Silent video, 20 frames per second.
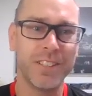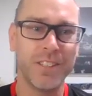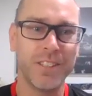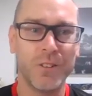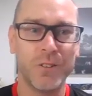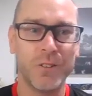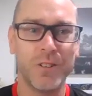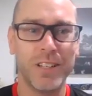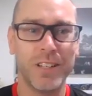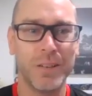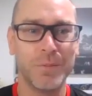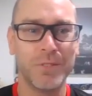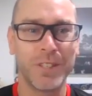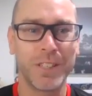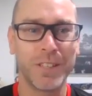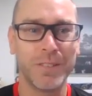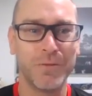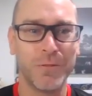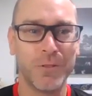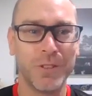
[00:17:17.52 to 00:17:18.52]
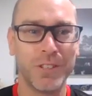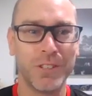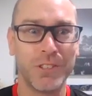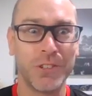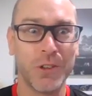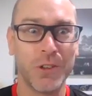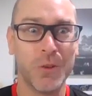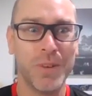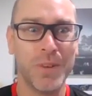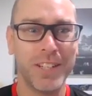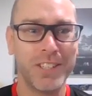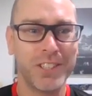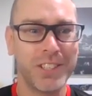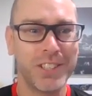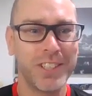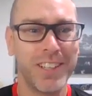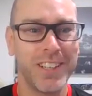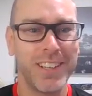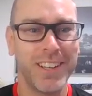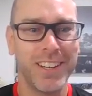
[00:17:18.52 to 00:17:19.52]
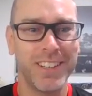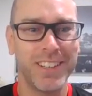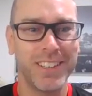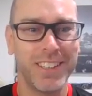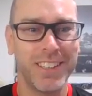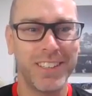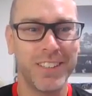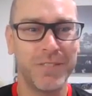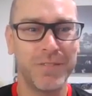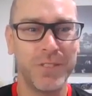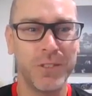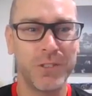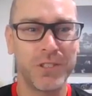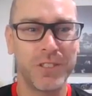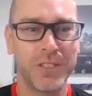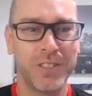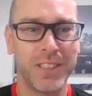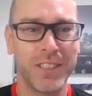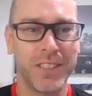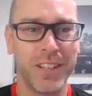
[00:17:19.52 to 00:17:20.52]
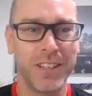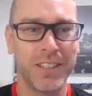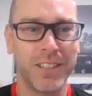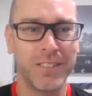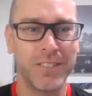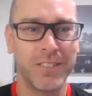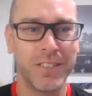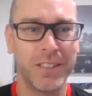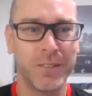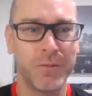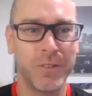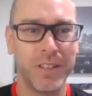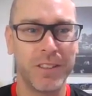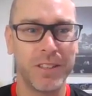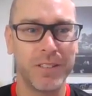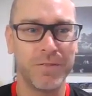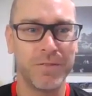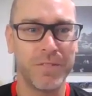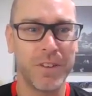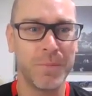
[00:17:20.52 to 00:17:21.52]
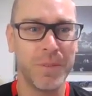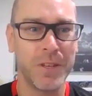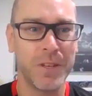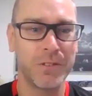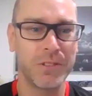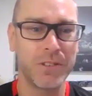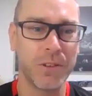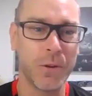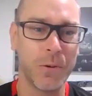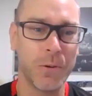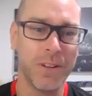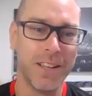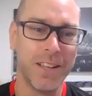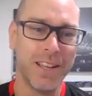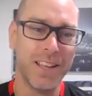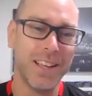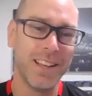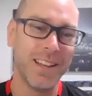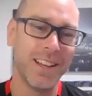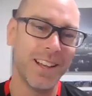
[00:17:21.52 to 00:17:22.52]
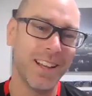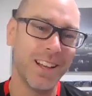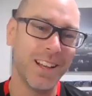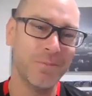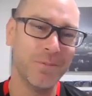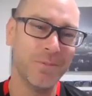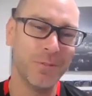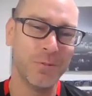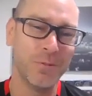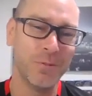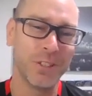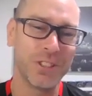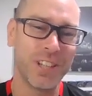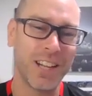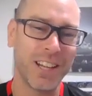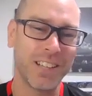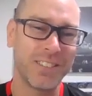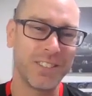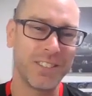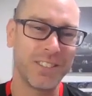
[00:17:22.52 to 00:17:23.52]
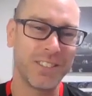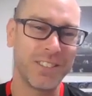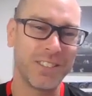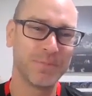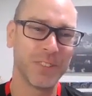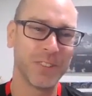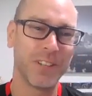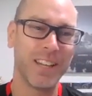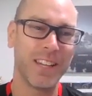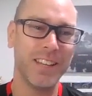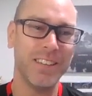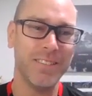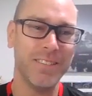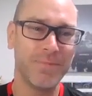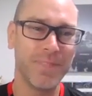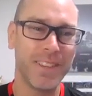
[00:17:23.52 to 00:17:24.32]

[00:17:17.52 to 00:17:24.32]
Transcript: I know I'm looking forward to so much in the future and learning with and from you. So we'll chat soon. Okay.